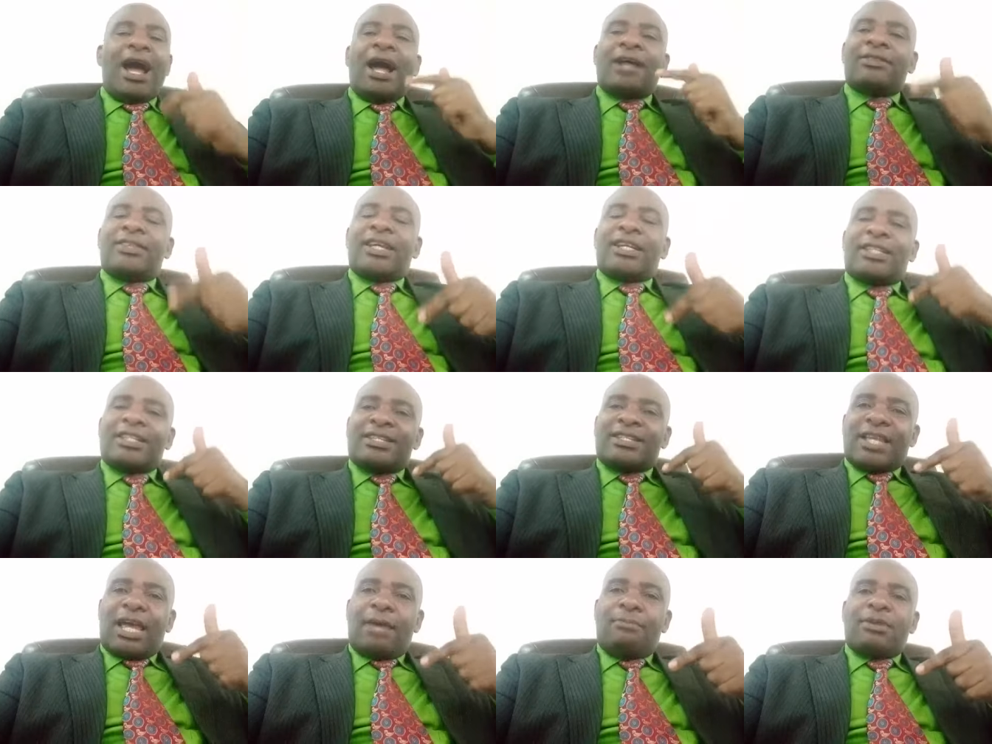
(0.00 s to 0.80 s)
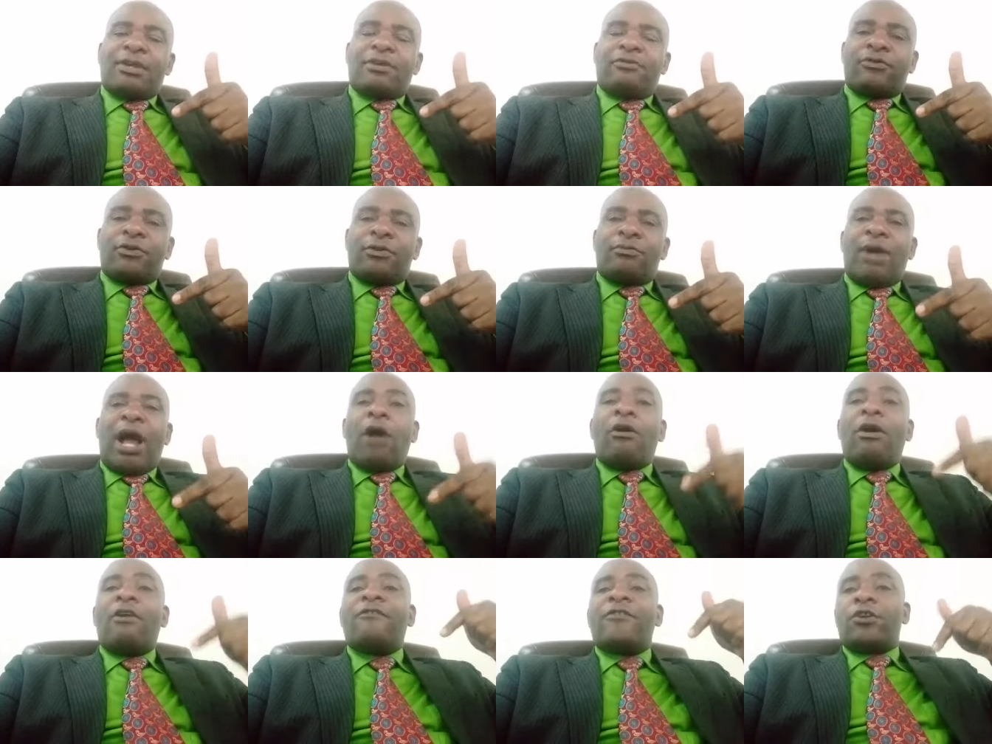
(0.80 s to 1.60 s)
And that is coming from
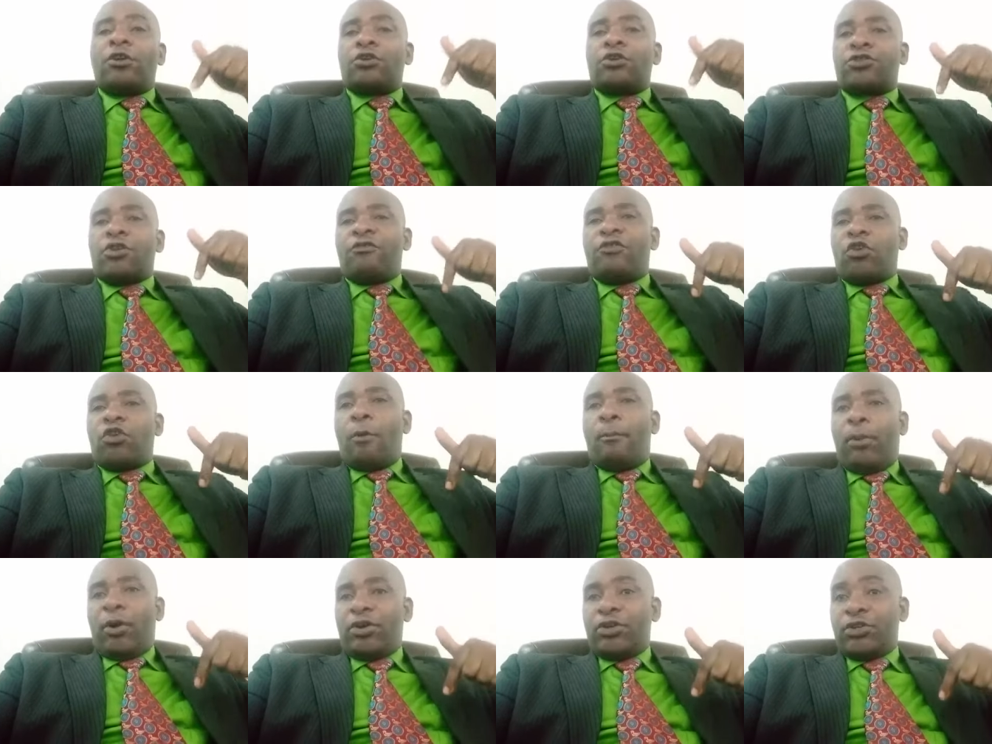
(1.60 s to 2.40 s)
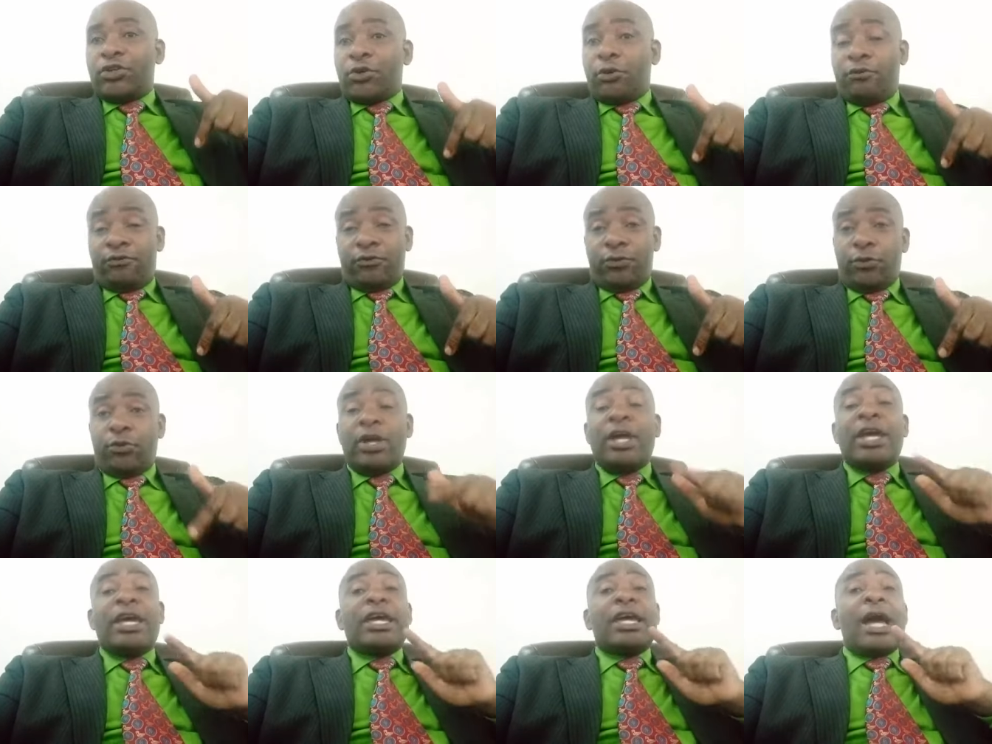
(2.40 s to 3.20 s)
our philosophical point of
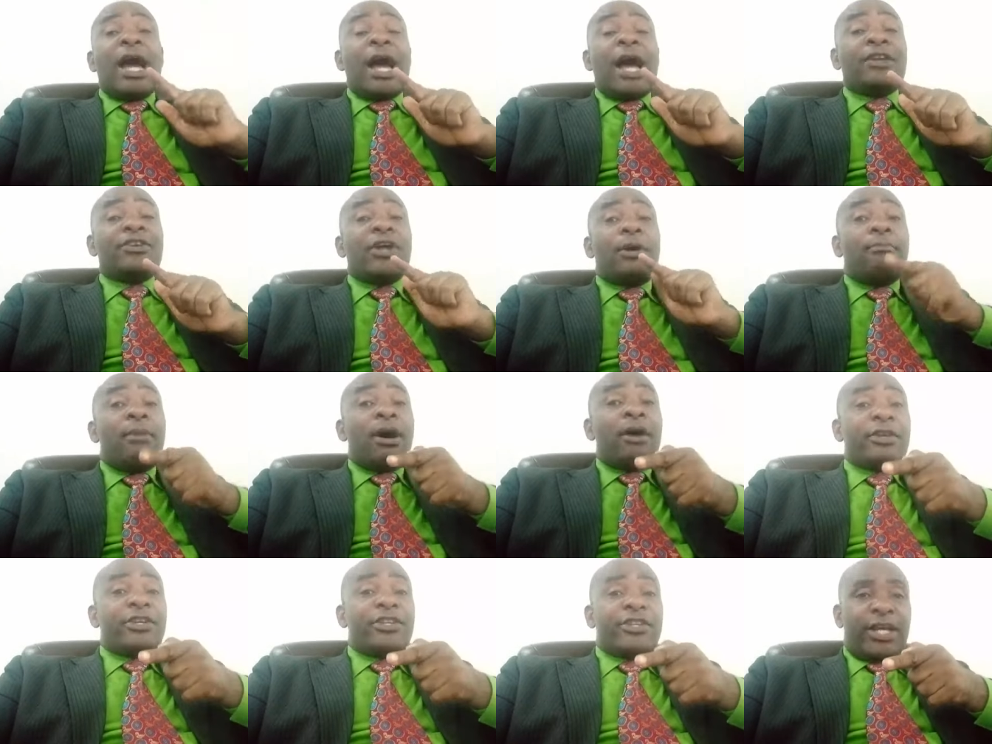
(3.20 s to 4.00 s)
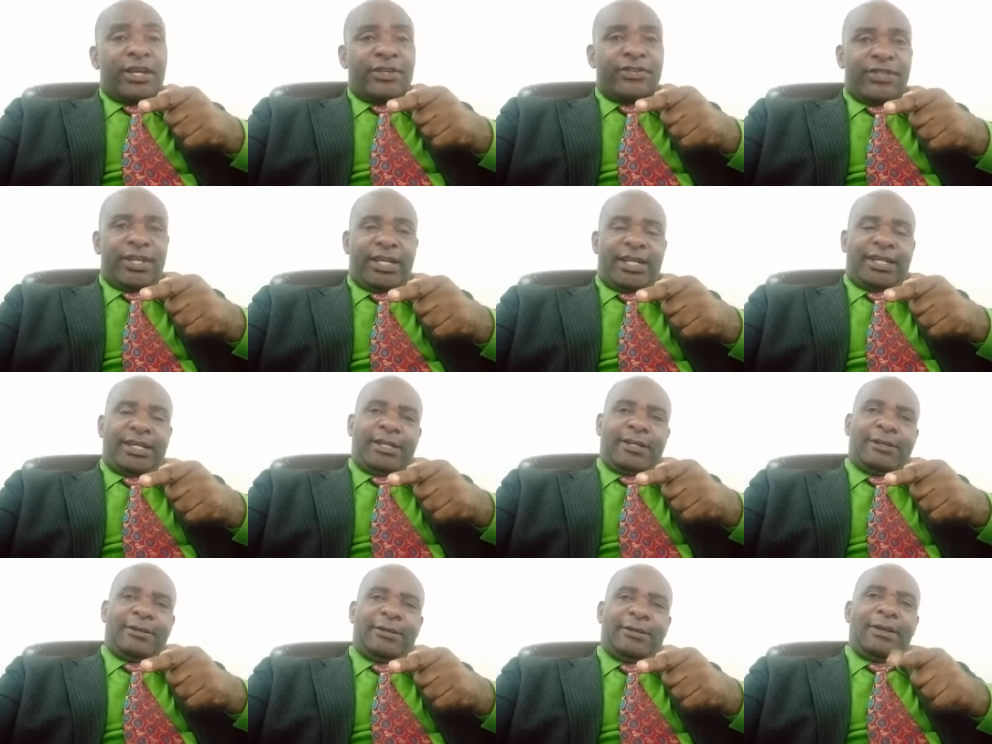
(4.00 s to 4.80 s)
view under marriage counseling.
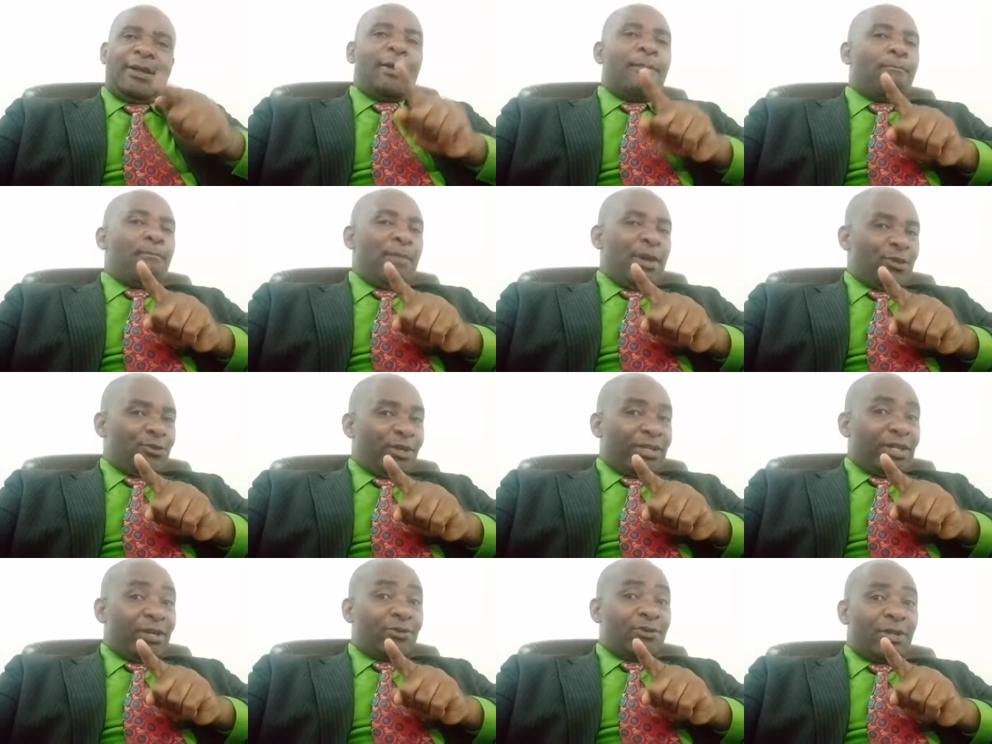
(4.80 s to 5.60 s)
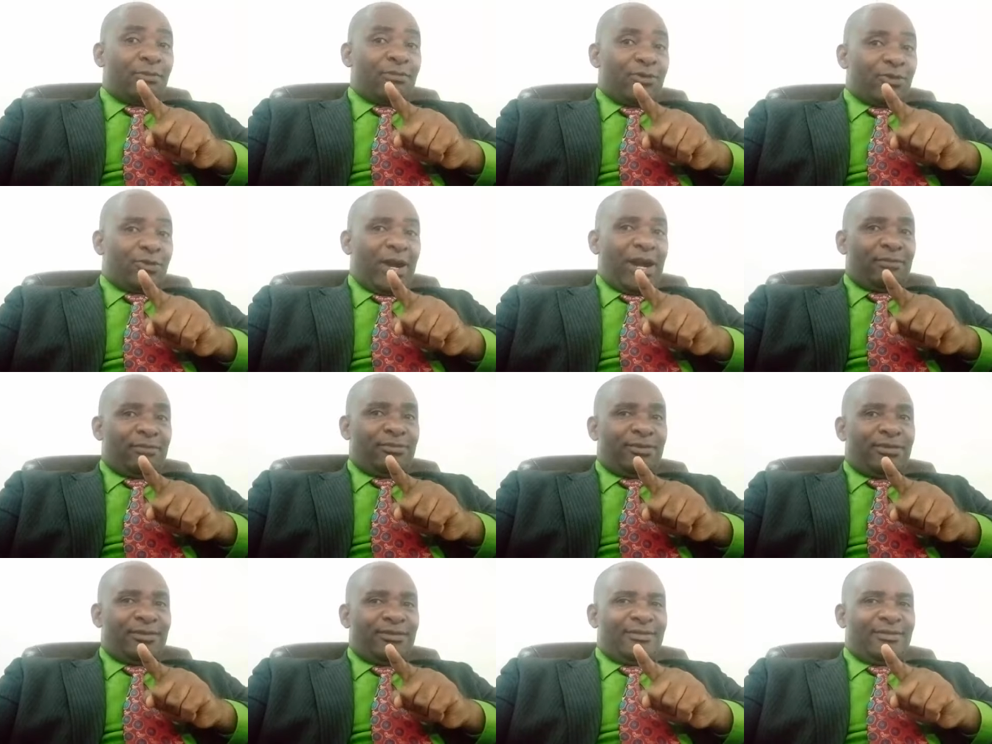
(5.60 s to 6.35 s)
Make sure that you subscribe